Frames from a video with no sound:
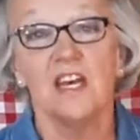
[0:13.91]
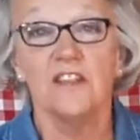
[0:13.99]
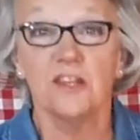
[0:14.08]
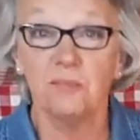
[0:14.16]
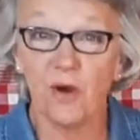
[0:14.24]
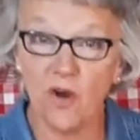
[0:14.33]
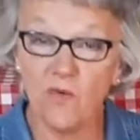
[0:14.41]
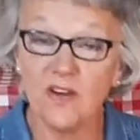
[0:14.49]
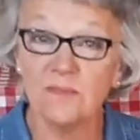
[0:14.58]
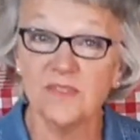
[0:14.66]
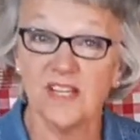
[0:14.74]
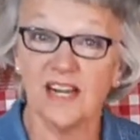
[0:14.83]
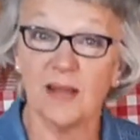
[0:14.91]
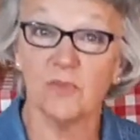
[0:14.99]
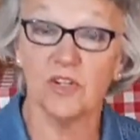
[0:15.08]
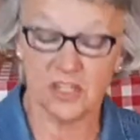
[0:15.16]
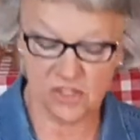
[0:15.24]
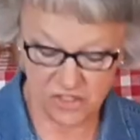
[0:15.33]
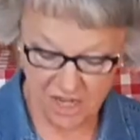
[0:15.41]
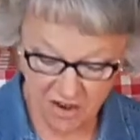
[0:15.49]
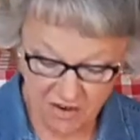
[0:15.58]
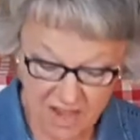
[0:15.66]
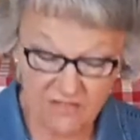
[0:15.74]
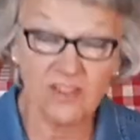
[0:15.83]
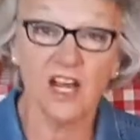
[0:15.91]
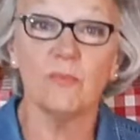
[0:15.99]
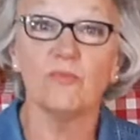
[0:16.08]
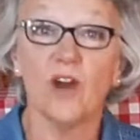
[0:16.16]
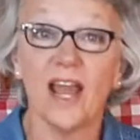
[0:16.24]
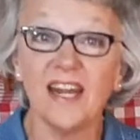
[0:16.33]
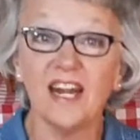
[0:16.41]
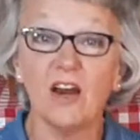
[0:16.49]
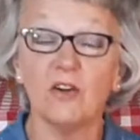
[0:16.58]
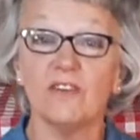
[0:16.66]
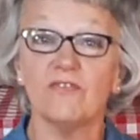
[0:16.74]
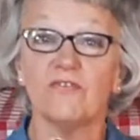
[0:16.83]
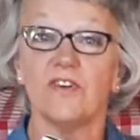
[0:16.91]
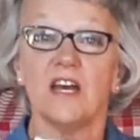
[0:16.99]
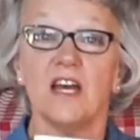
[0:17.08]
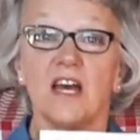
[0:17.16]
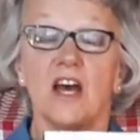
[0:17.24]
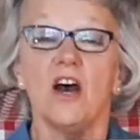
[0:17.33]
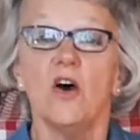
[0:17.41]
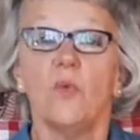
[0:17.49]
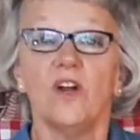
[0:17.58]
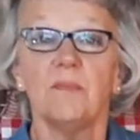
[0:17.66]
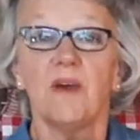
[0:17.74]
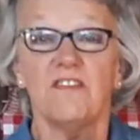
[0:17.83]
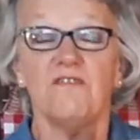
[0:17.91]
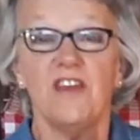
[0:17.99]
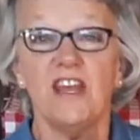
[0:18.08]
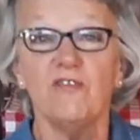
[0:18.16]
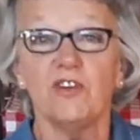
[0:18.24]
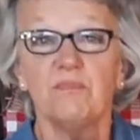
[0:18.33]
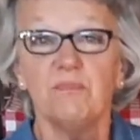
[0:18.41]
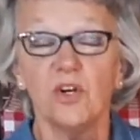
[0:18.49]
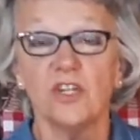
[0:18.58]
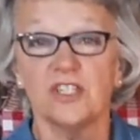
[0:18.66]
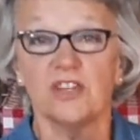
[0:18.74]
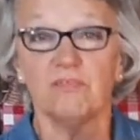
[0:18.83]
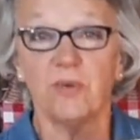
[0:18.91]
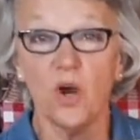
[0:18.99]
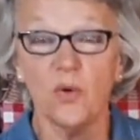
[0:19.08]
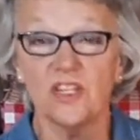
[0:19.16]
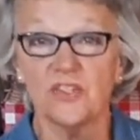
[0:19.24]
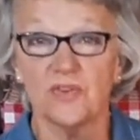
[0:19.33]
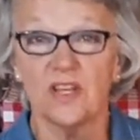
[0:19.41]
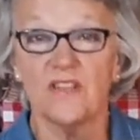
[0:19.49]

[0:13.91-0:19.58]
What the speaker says: The poems that I'm going to share have come right out of one of my favorite books of poetry.